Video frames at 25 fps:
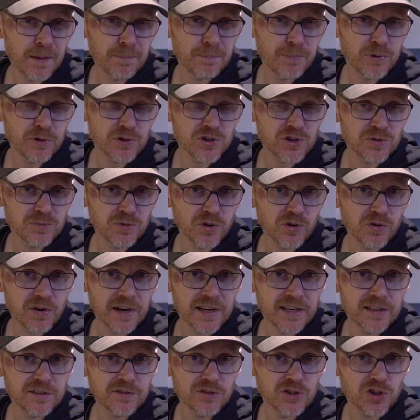and put some
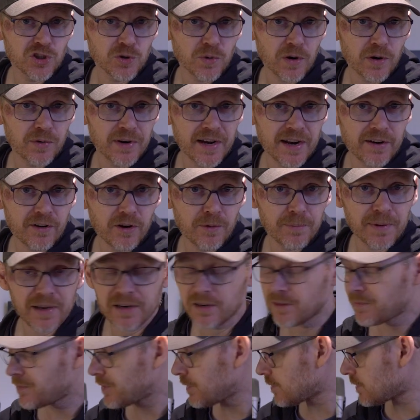great duo narrowband